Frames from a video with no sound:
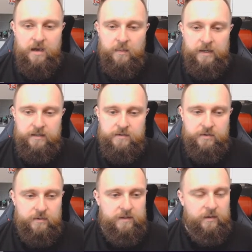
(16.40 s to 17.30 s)
we had a
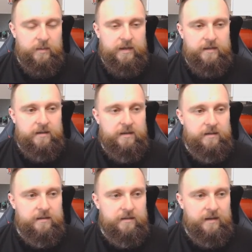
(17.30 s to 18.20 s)
2-0 win
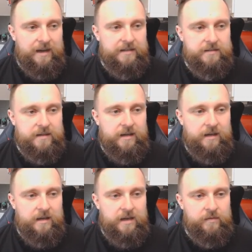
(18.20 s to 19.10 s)
at
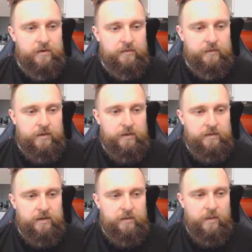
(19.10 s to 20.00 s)
Chievo
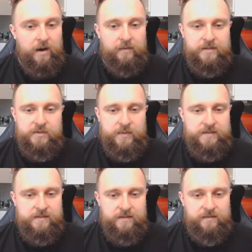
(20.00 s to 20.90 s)
Verona, who are in
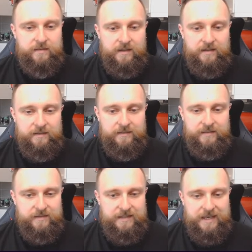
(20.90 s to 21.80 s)
20th, and
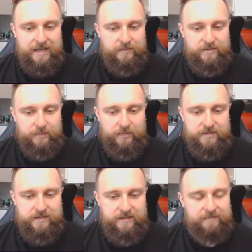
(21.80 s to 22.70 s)
yeah, it was a
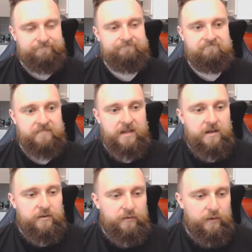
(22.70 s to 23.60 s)
pretty
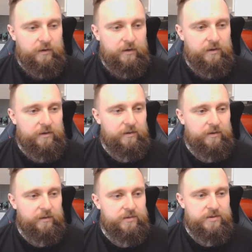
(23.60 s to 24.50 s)
foregone
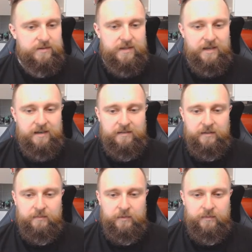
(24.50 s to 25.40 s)
conclusion there. They
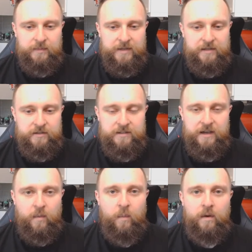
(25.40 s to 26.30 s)
only managed to
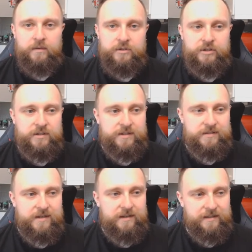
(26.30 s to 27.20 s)
get one shot on
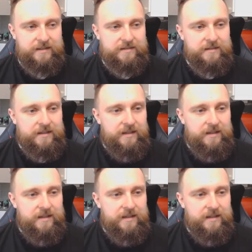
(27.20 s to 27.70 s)
target.